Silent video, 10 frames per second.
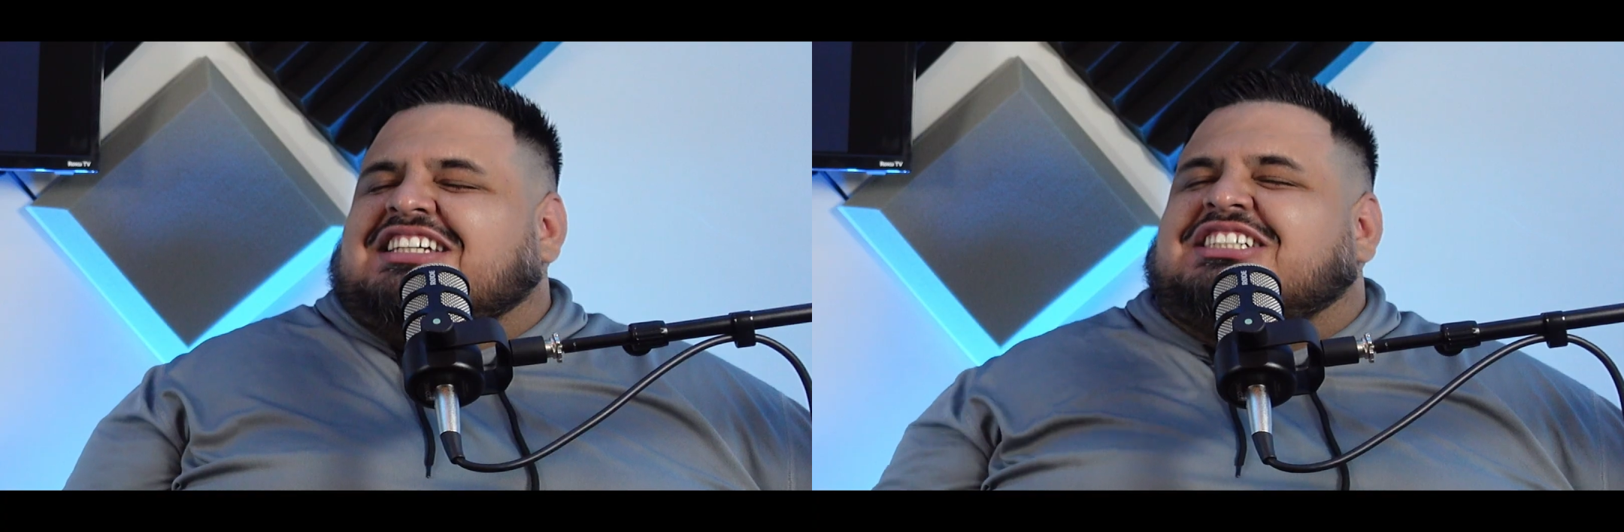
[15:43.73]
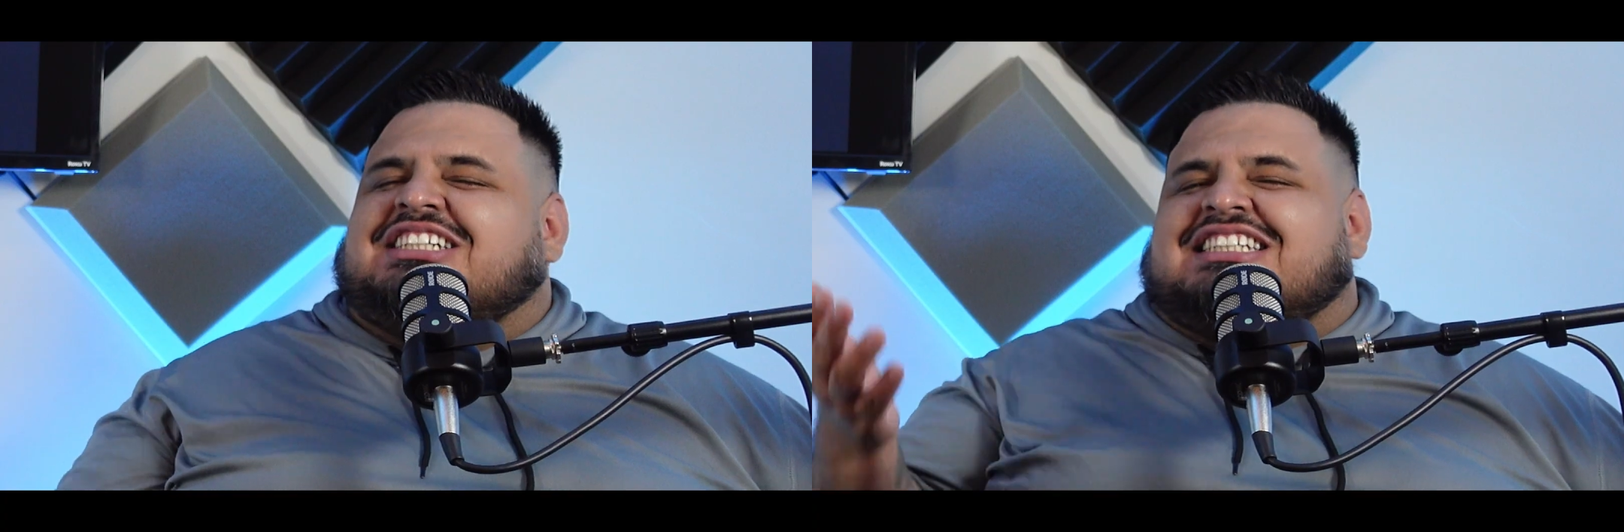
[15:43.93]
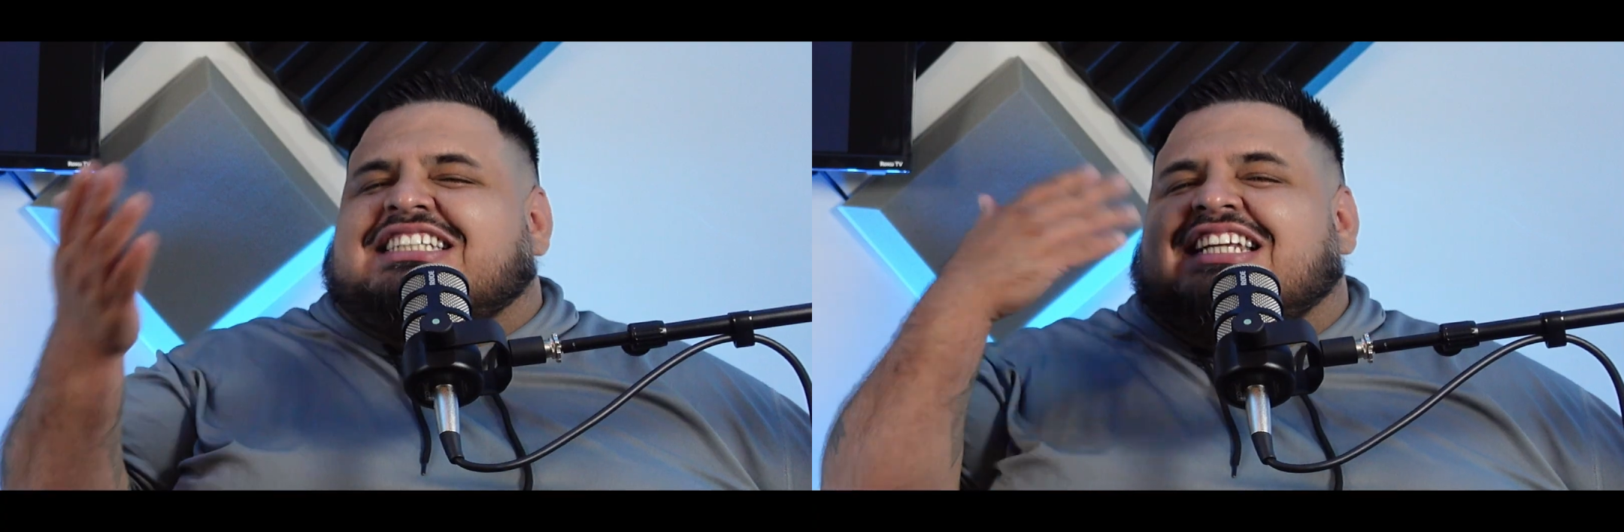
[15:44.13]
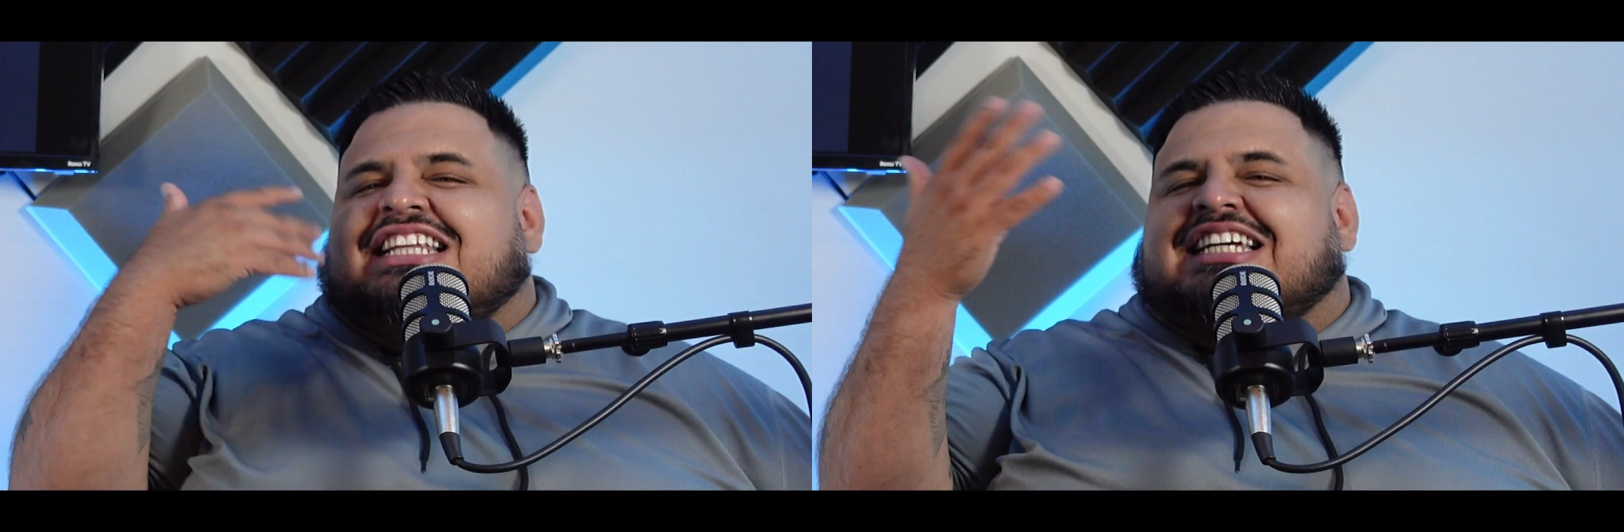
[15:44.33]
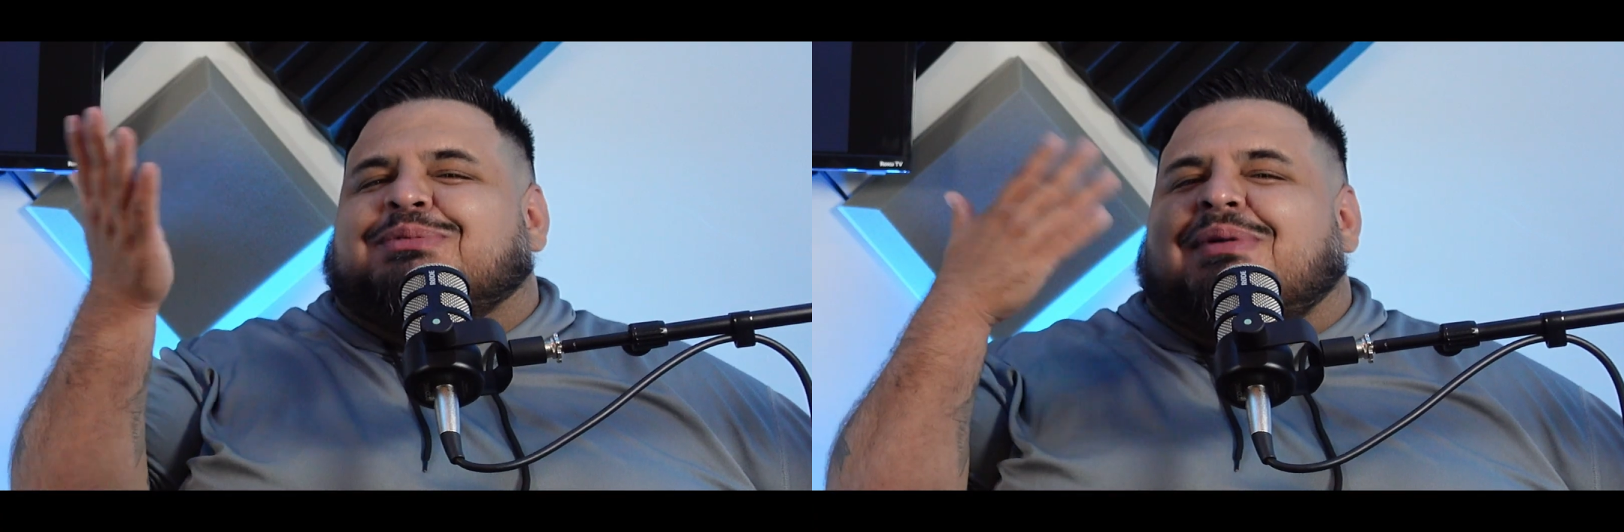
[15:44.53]
She just did
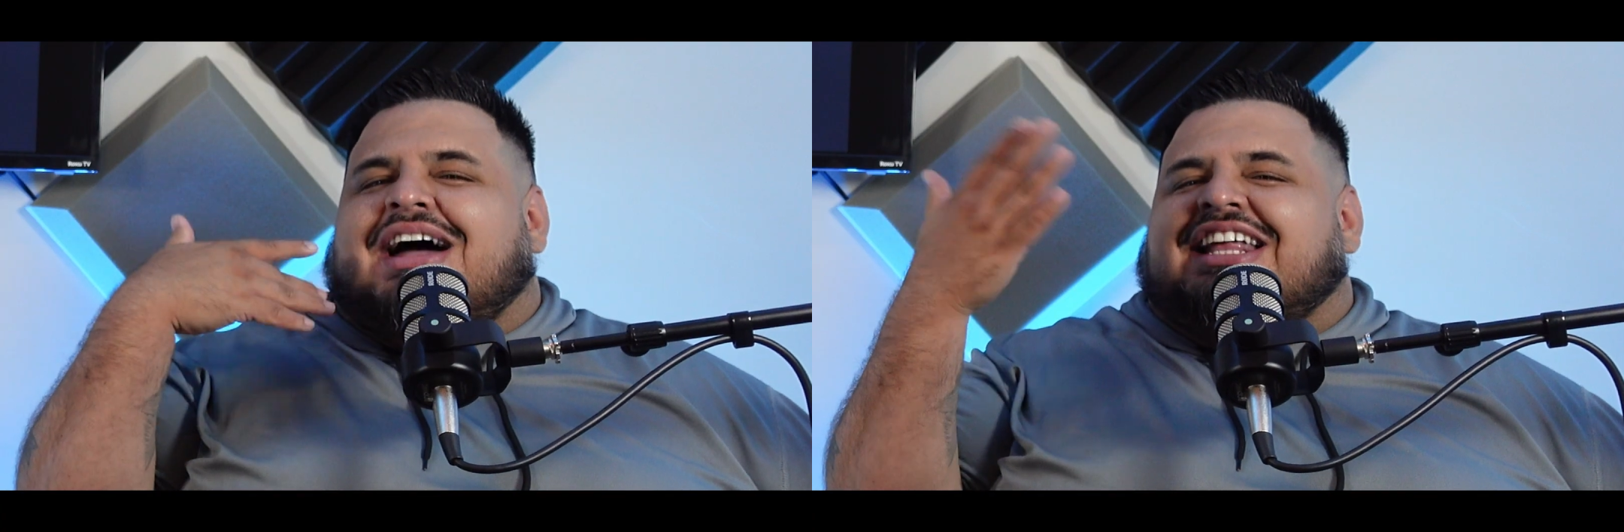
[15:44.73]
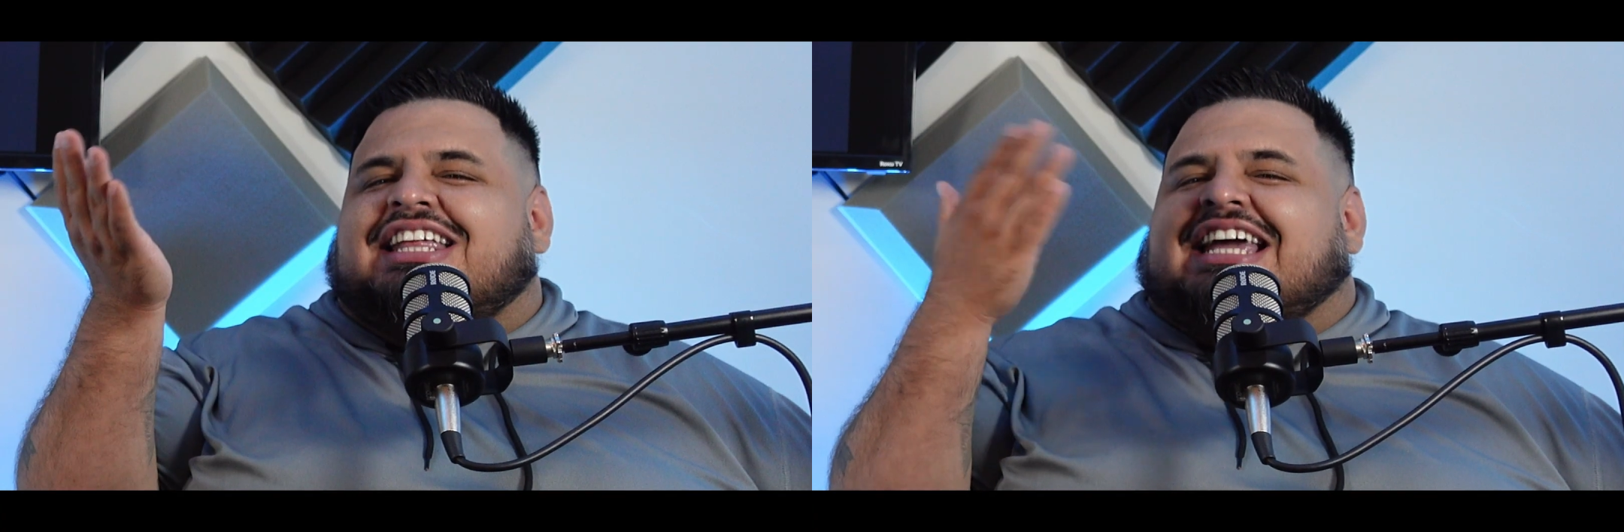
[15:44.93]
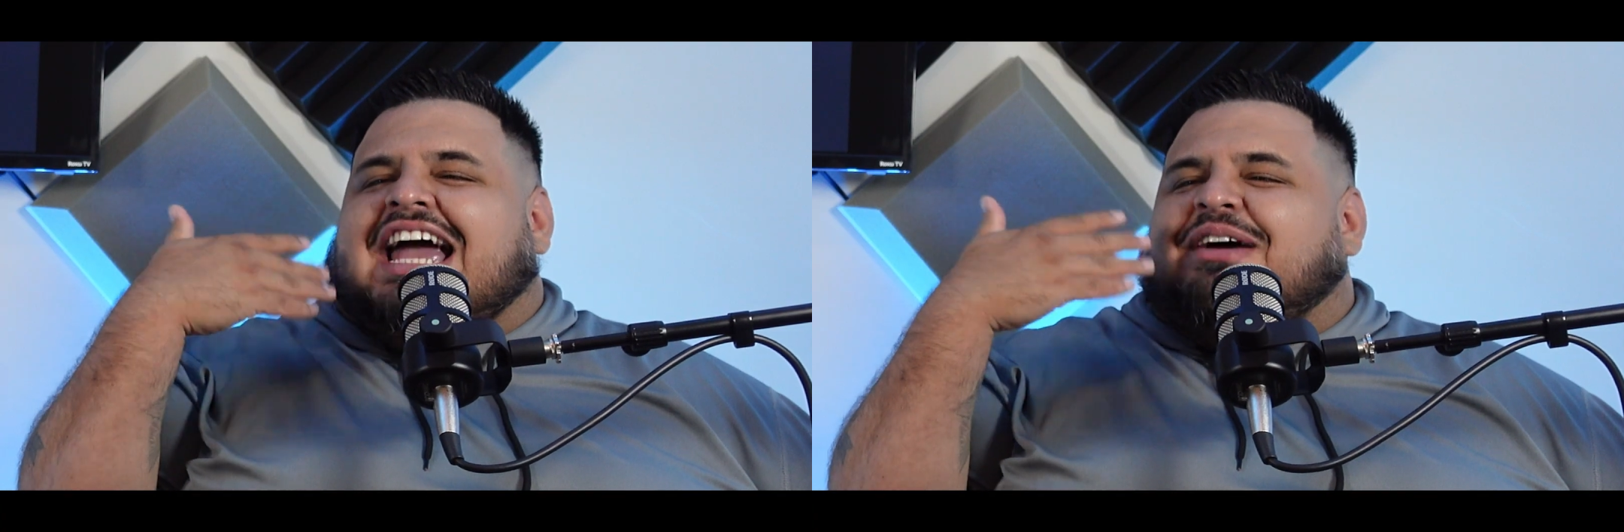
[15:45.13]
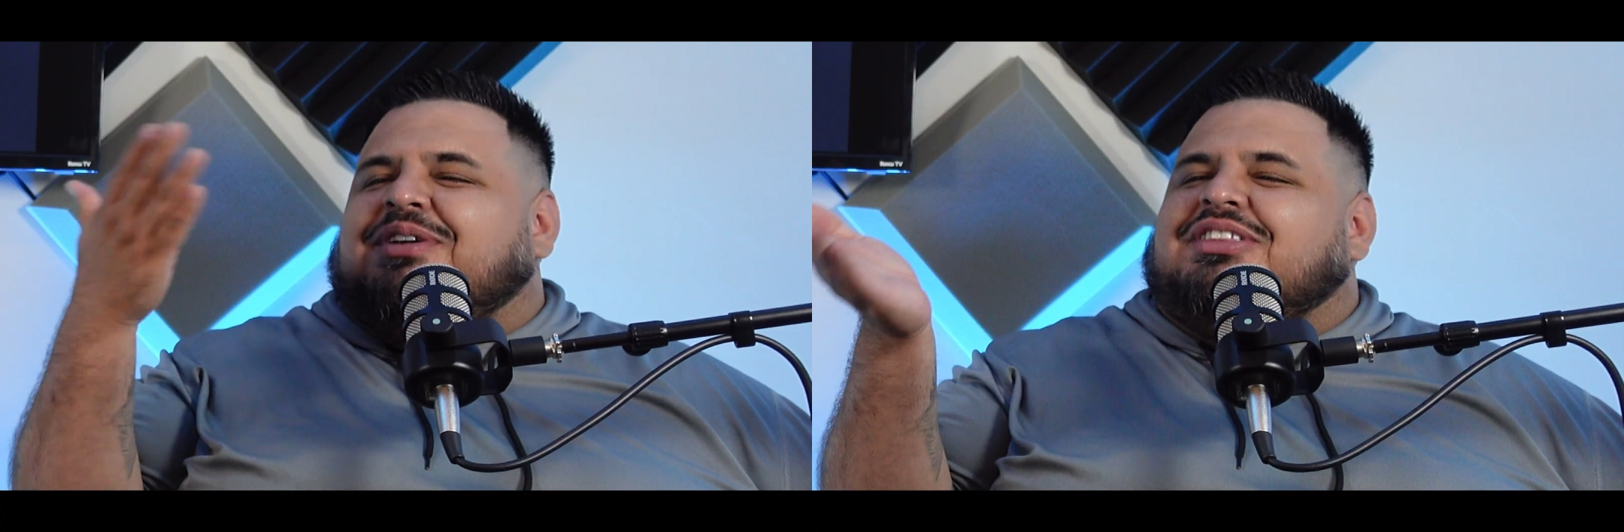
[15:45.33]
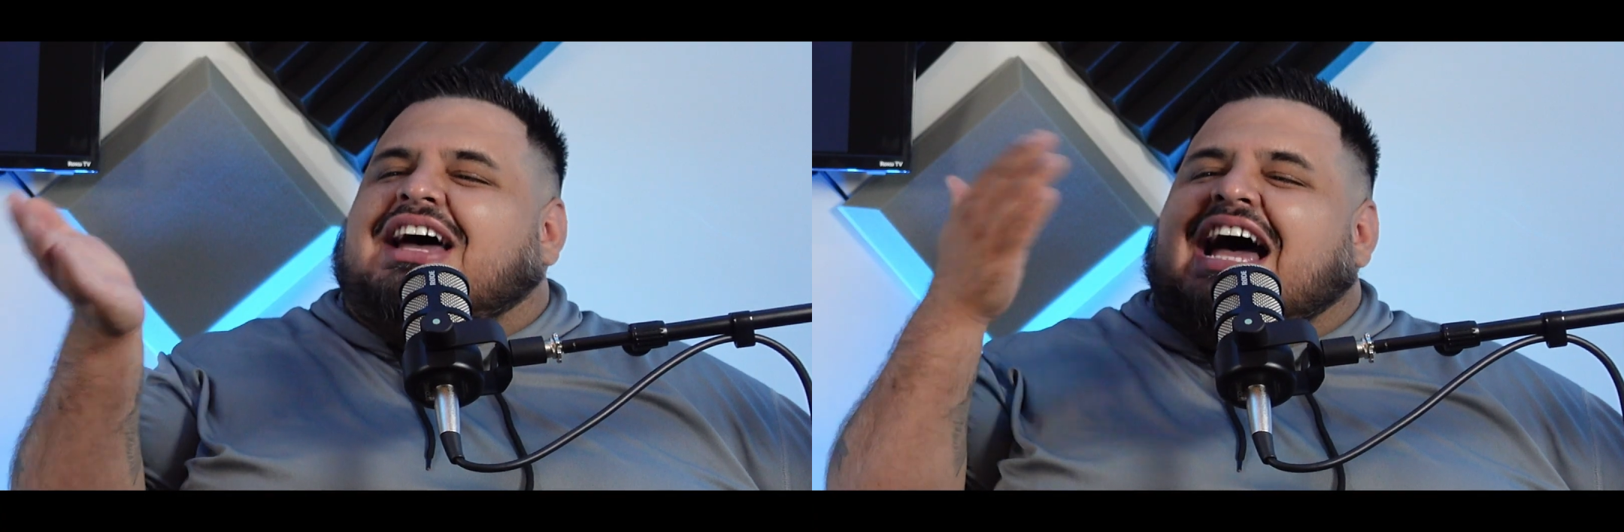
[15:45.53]
this behind the camera.